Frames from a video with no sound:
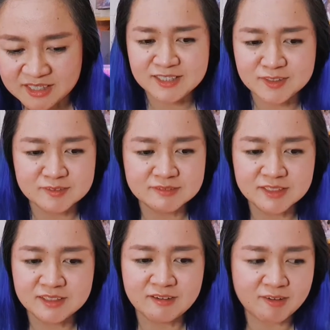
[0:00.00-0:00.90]

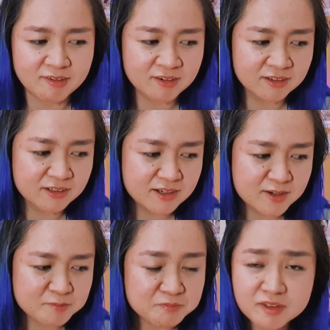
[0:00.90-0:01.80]
including our
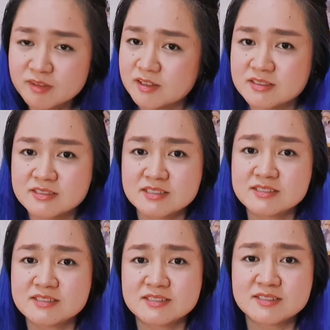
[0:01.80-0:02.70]
brothers
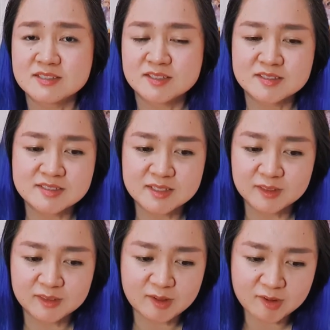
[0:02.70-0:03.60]
and sisters
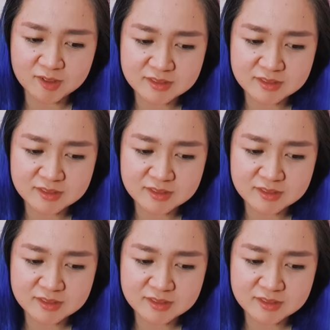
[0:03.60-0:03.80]
that are